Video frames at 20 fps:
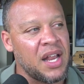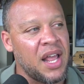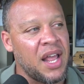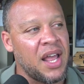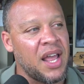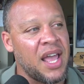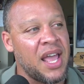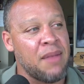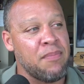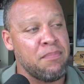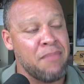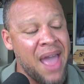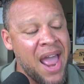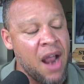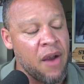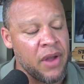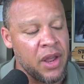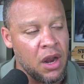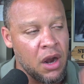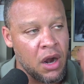and
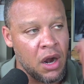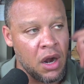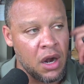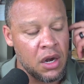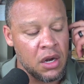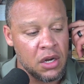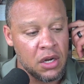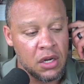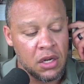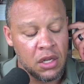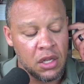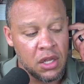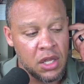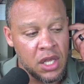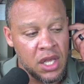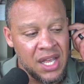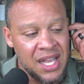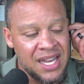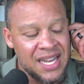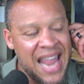marry her,
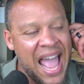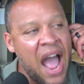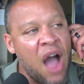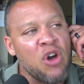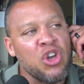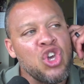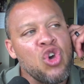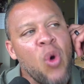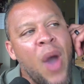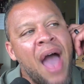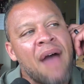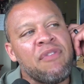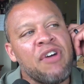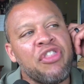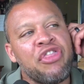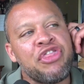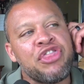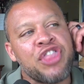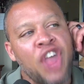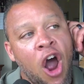now you have
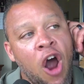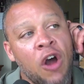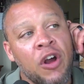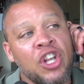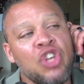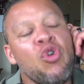authority,